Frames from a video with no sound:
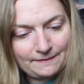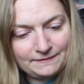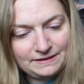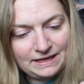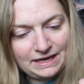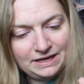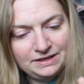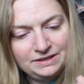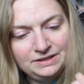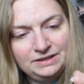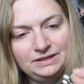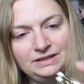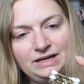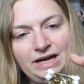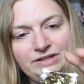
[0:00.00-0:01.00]
yeah,
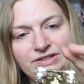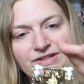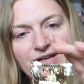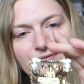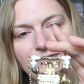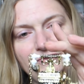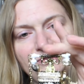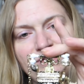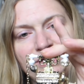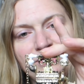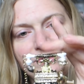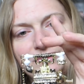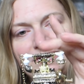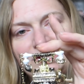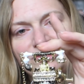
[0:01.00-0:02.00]
I just have it for
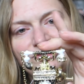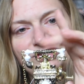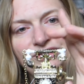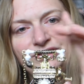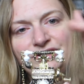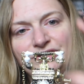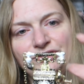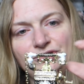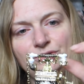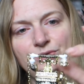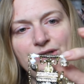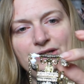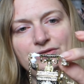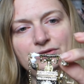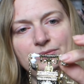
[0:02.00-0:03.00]
decoration. So I'm
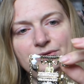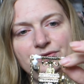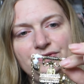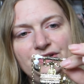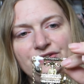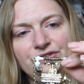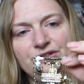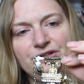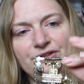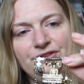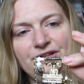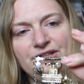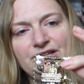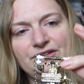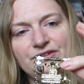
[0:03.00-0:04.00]
gonna have to remove this little
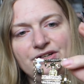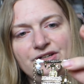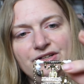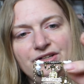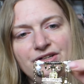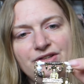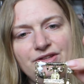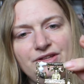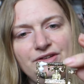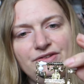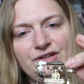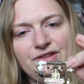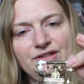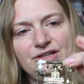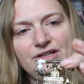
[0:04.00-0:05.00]
thing that's on this.
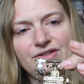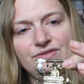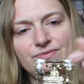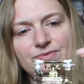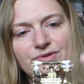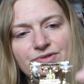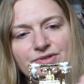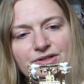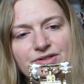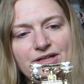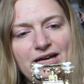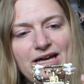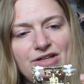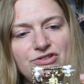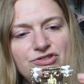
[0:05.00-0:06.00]
I think it was
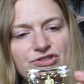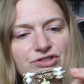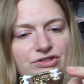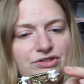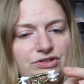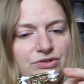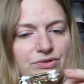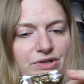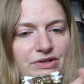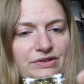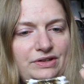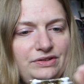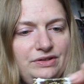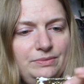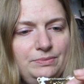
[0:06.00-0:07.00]
attached to this
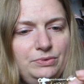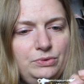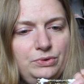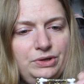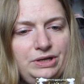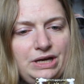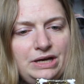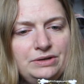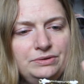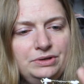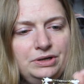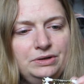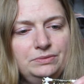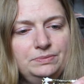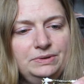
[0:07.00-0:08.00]
at some point. I don't
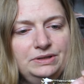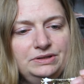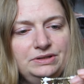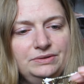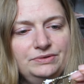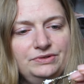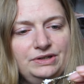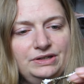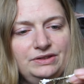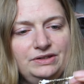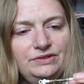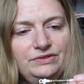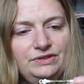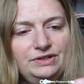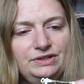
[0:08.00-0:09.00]
know, but there was like
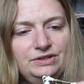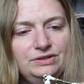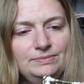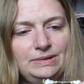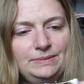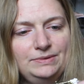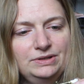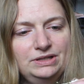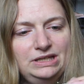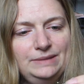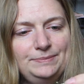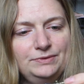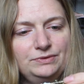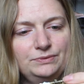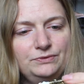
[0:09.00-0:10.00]
this thing here maybe to
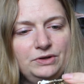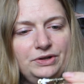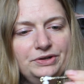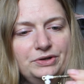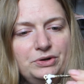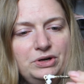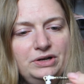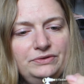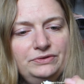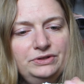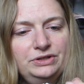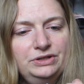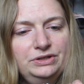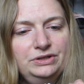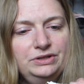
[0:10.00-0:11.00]
keep it from falling off.
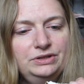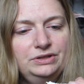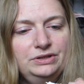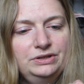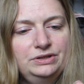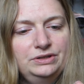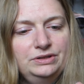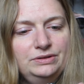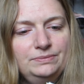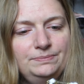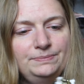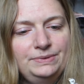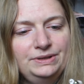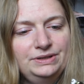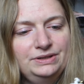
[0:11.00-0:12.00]

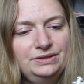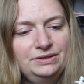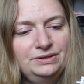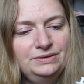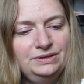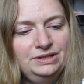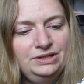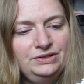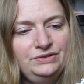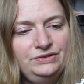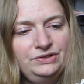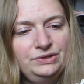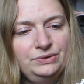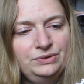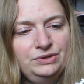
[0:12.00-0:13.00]
But oh, it is
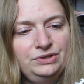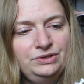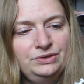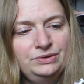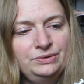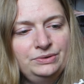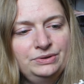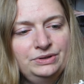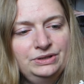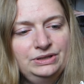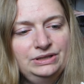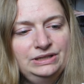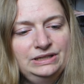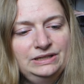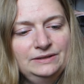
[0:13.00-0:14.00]
so cute.
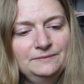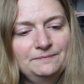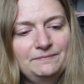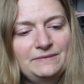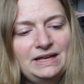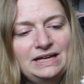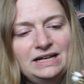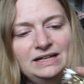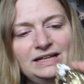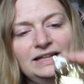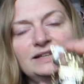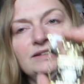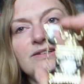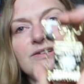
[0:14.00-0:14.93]
I gotta get like a